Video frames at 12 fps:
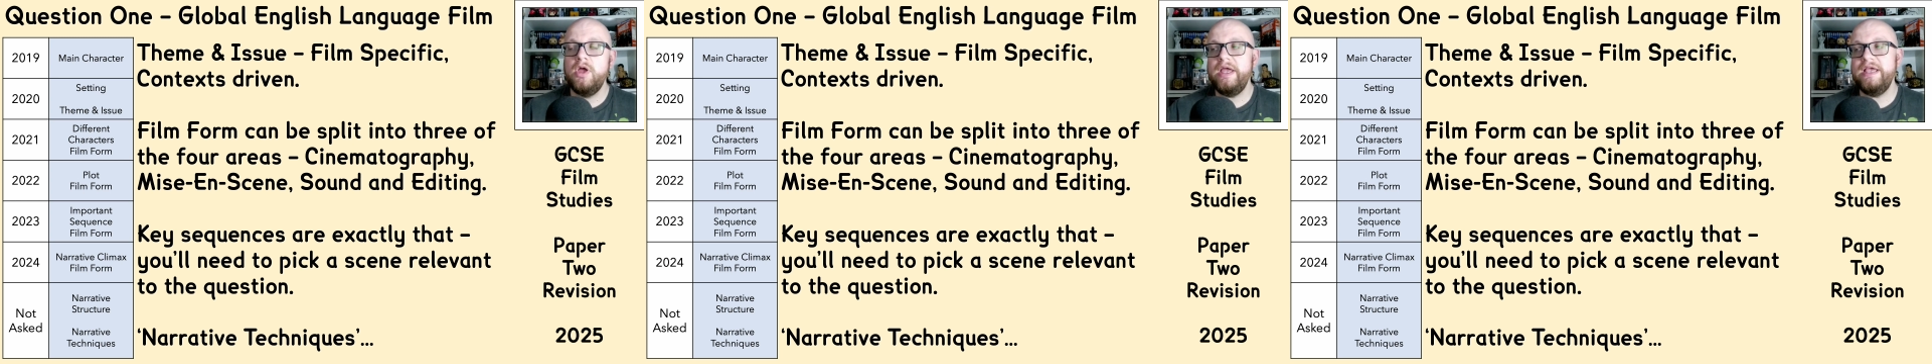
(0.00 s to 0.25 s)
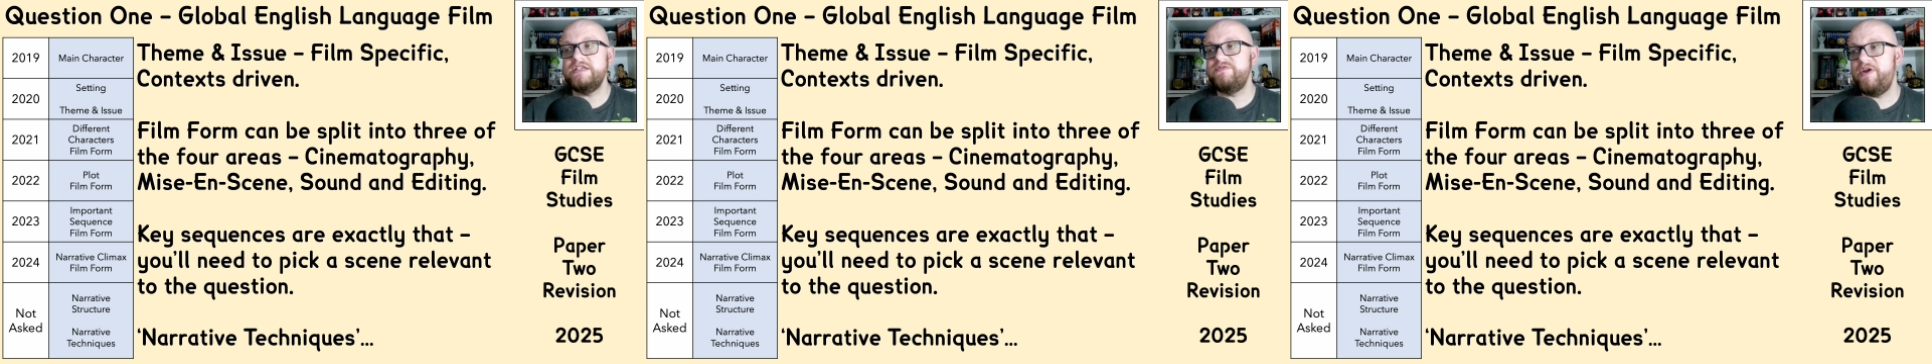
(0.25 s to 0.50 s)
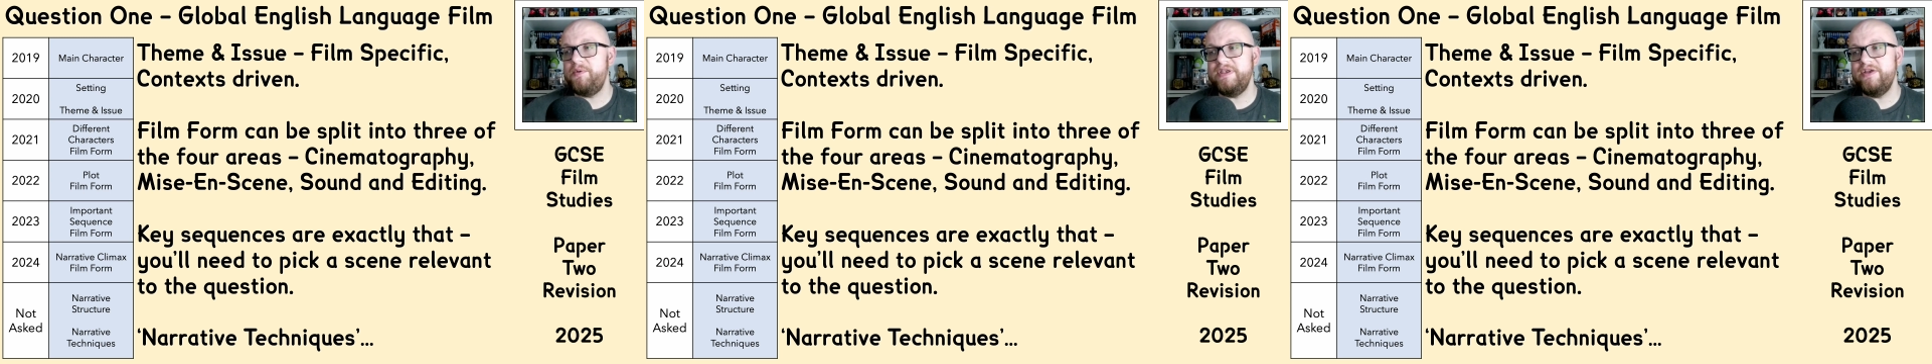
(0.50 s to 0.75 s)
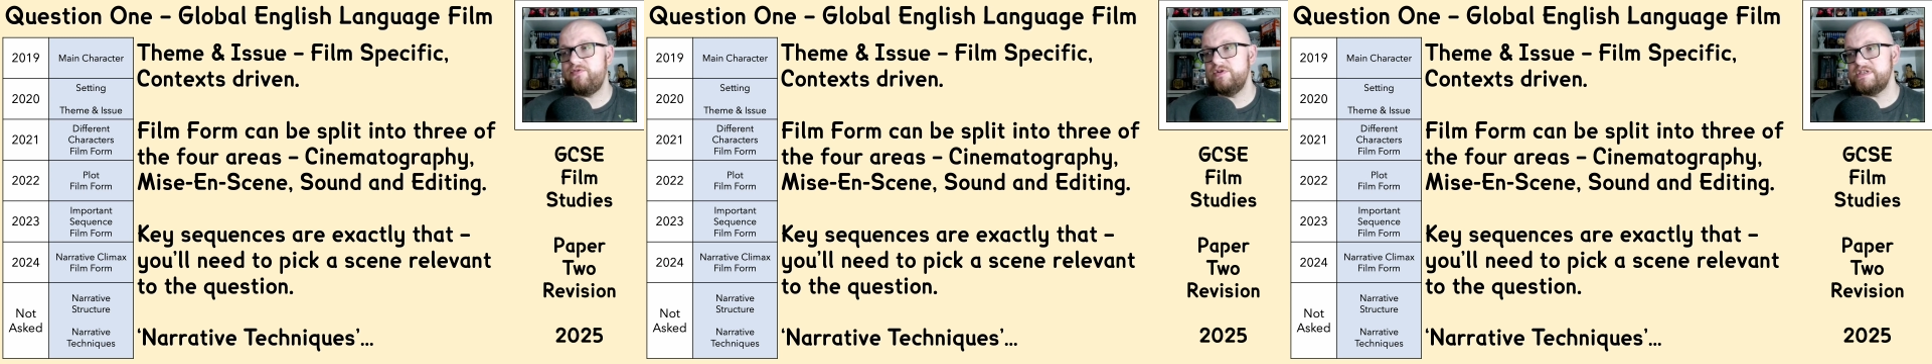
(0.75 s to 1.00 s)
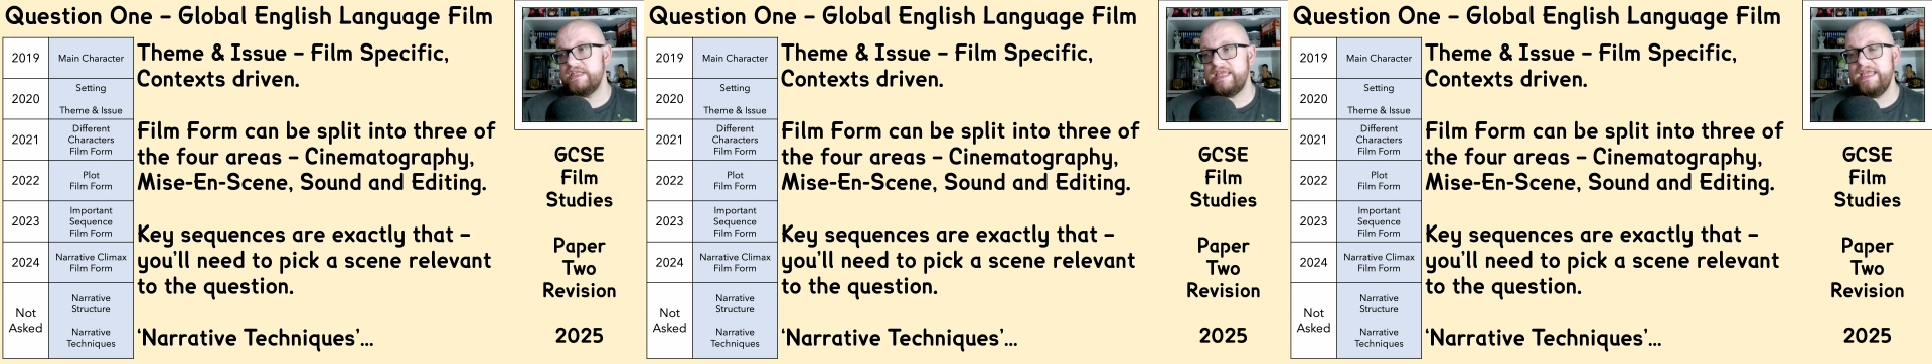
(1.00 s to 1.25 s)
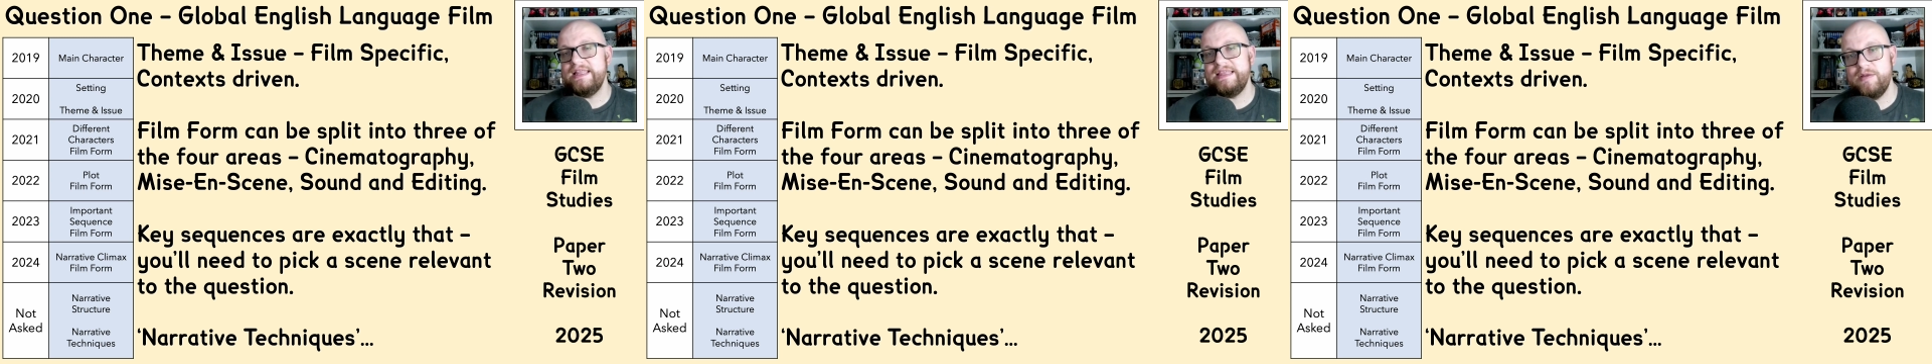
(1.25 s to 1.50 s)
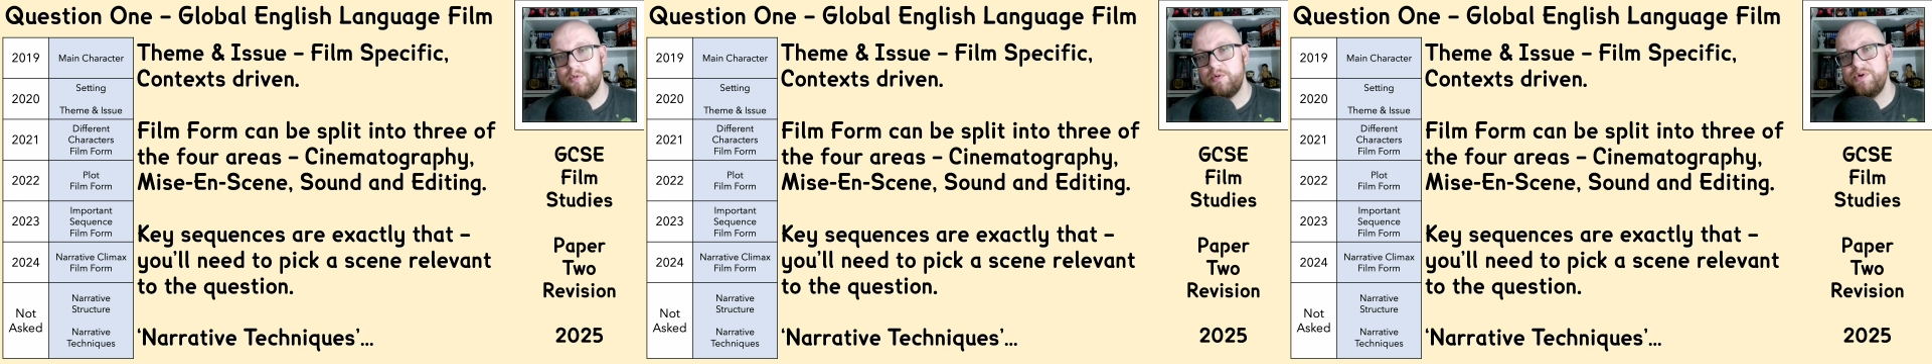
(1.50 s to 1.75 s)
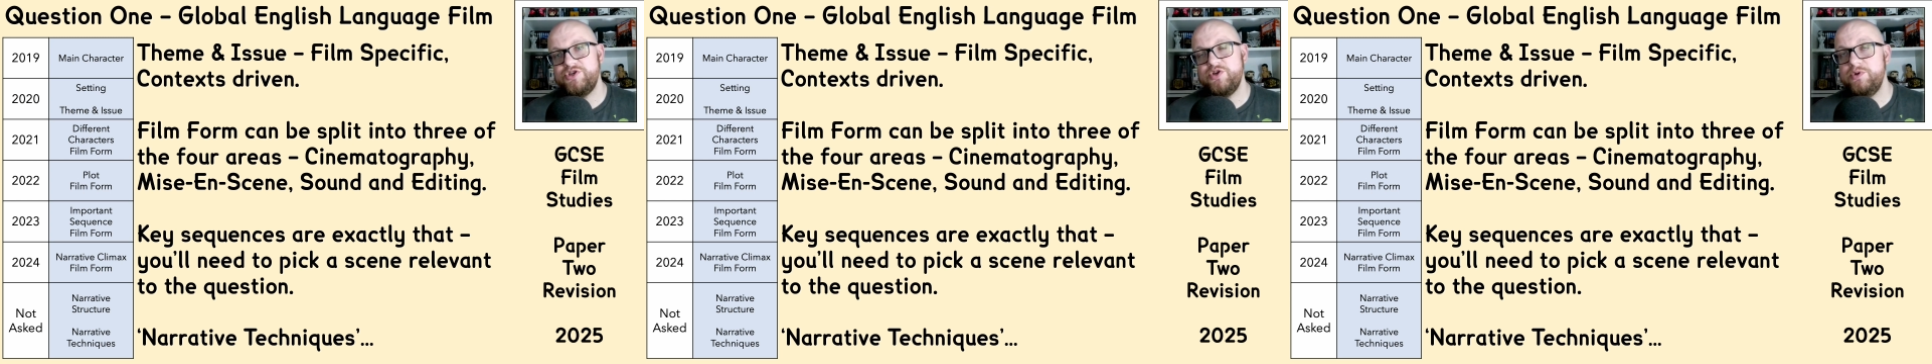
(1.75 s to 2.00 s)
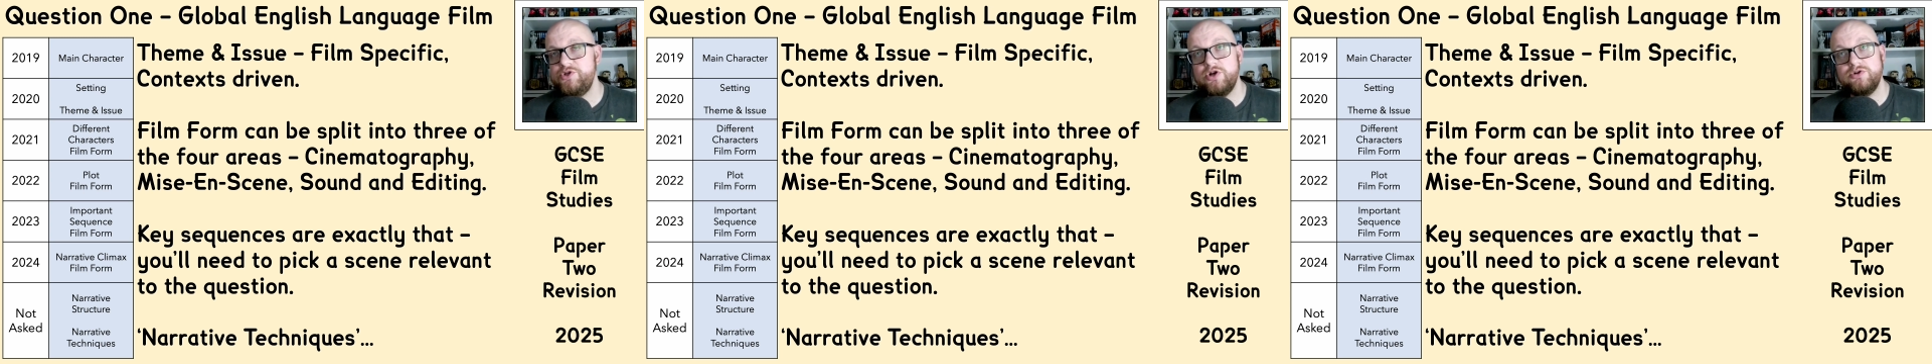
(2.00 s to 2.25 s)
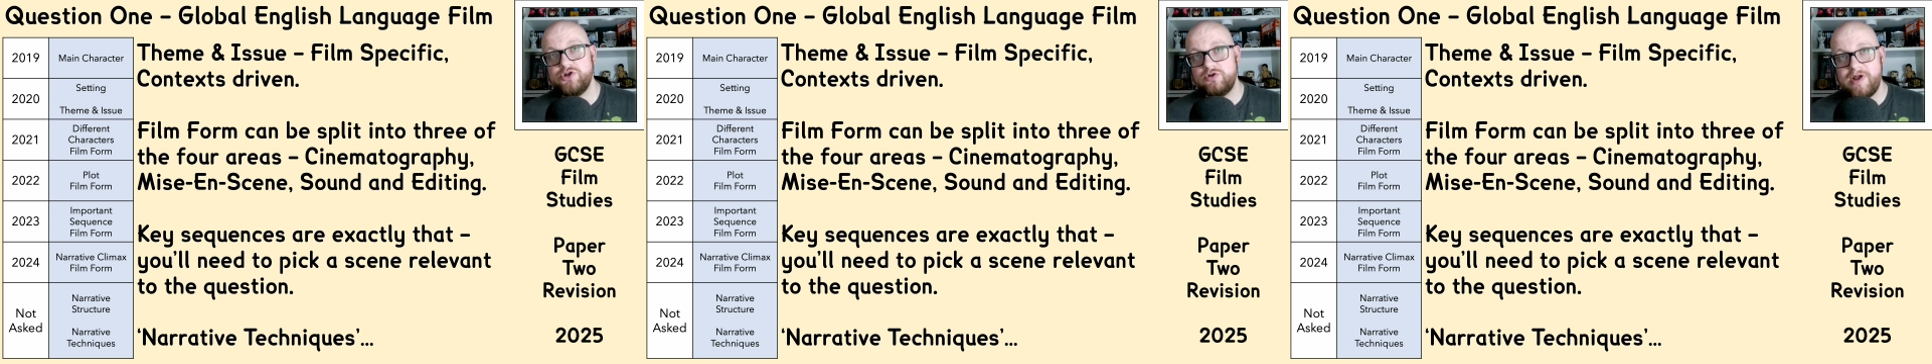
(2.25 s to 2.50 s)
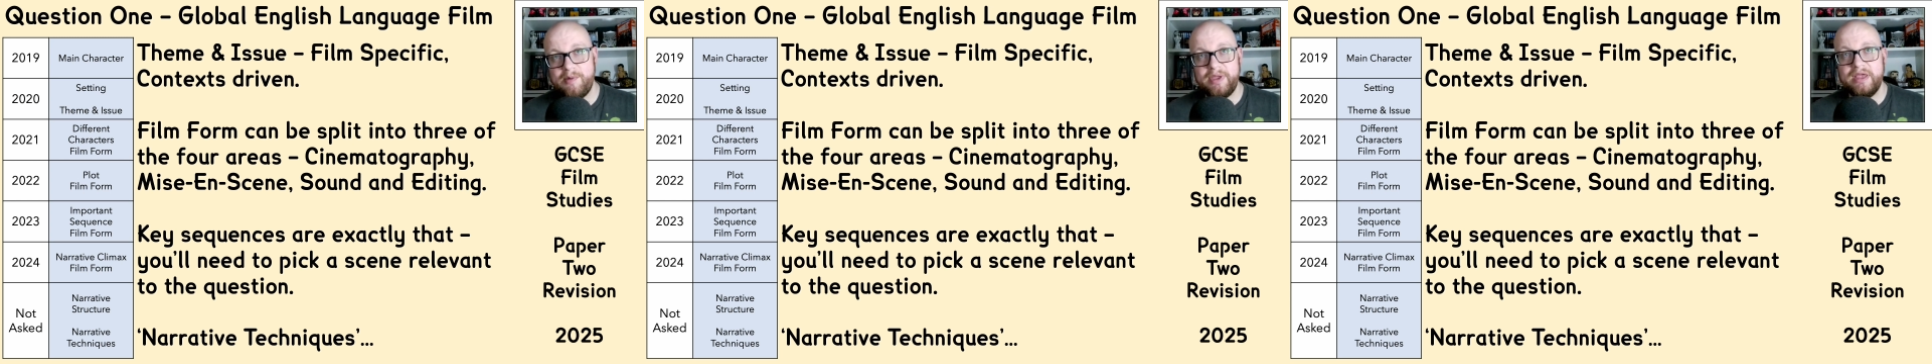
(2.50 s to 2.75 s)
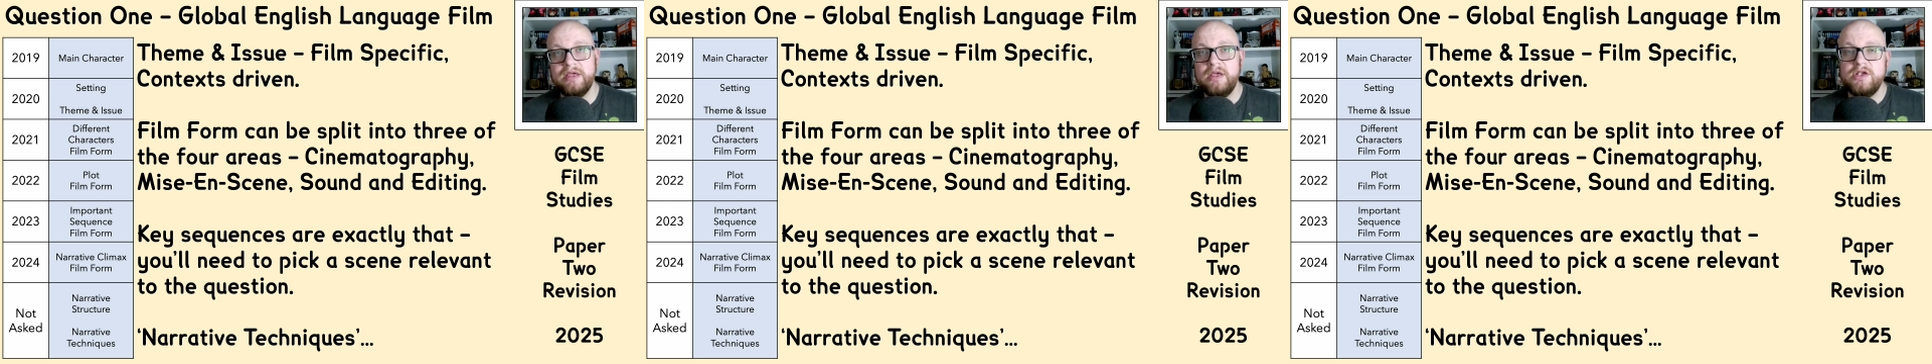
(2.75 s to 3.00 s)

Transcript: is very different to the key theme or issue in Jojo Rabbit.